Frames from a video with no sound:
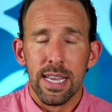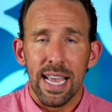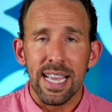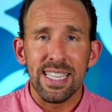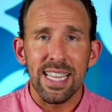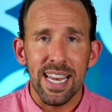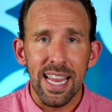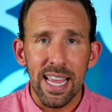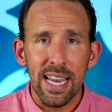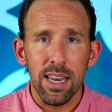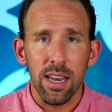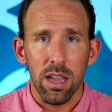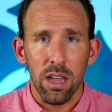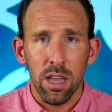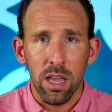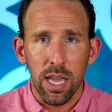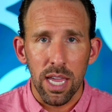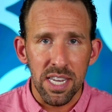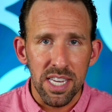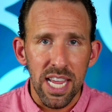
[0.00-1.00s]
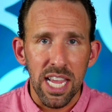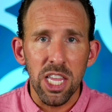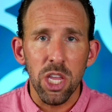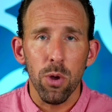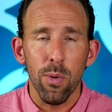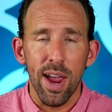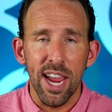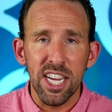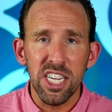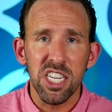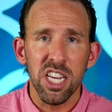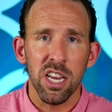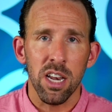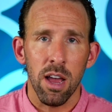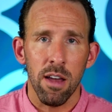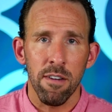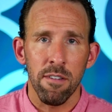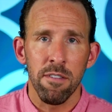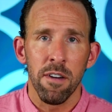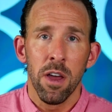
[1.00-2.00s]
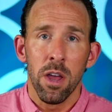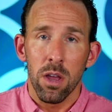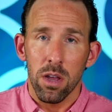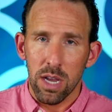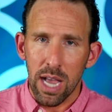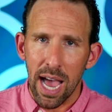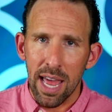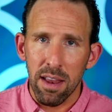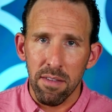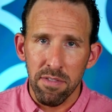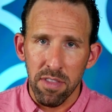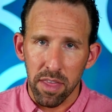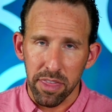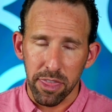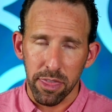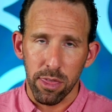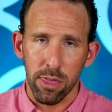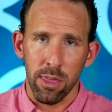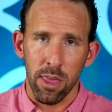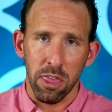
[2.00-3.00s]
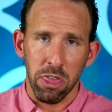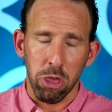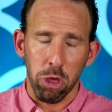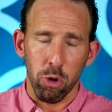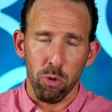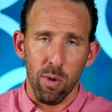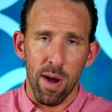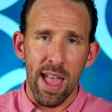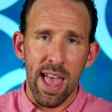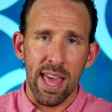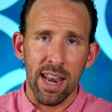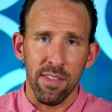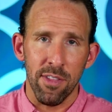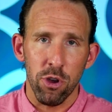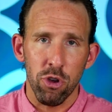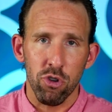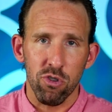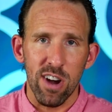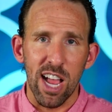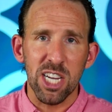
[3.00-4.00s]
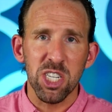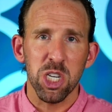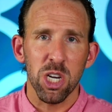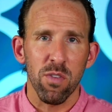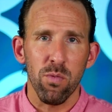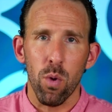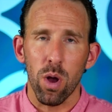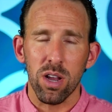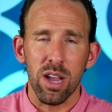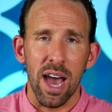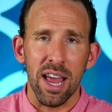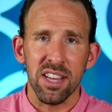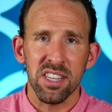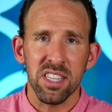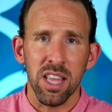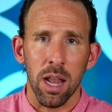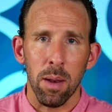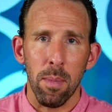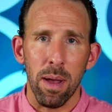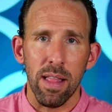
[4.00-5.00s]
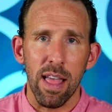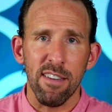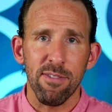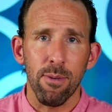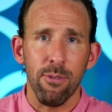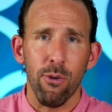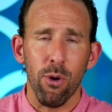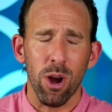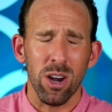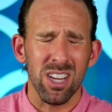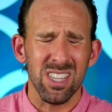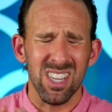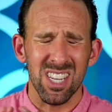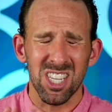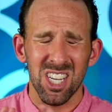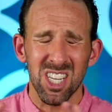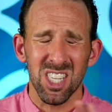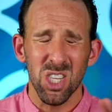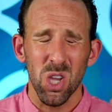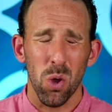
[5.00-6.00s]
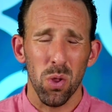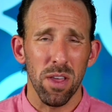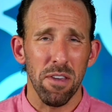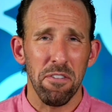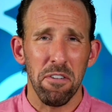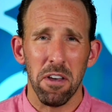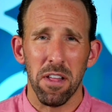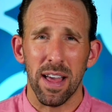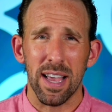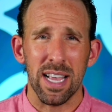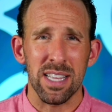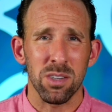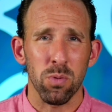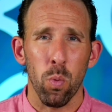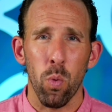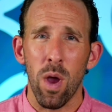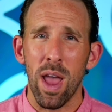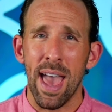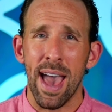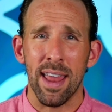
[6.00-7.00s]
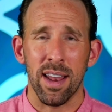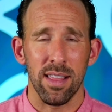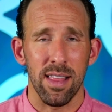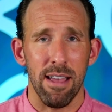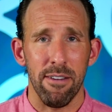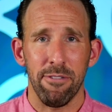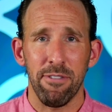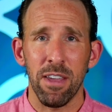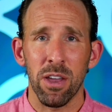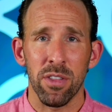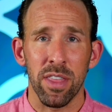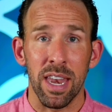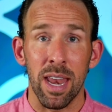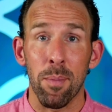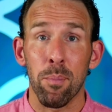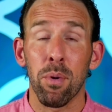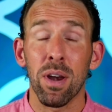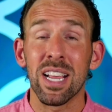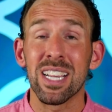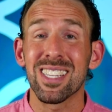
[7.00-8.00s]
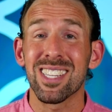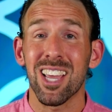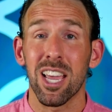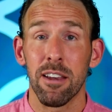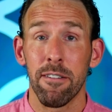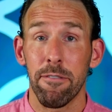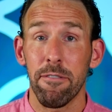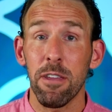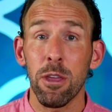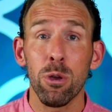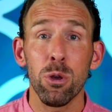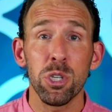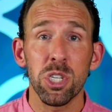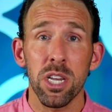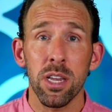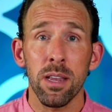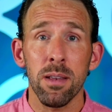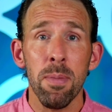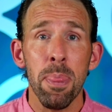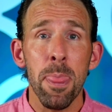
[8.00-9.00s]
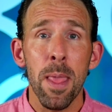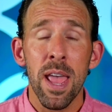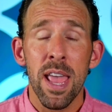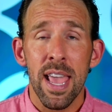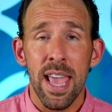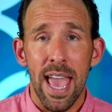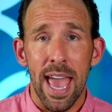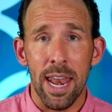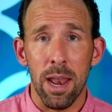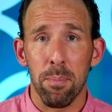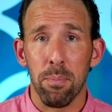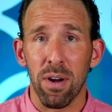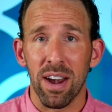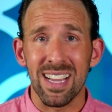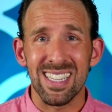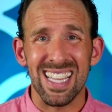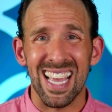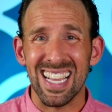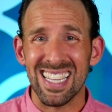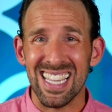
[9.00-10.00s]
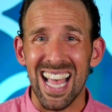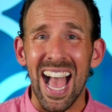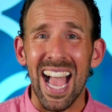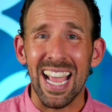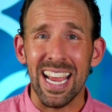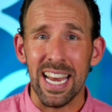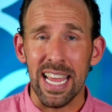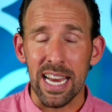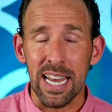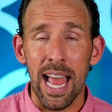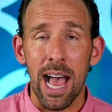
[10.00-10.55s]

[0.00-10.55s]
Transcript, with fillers: Is it in continuation of kind of the, the thread and the direction of what God has done in my life before? Or does it just totally feel like it's way out of left field and it brings confusion and it brings anxiety?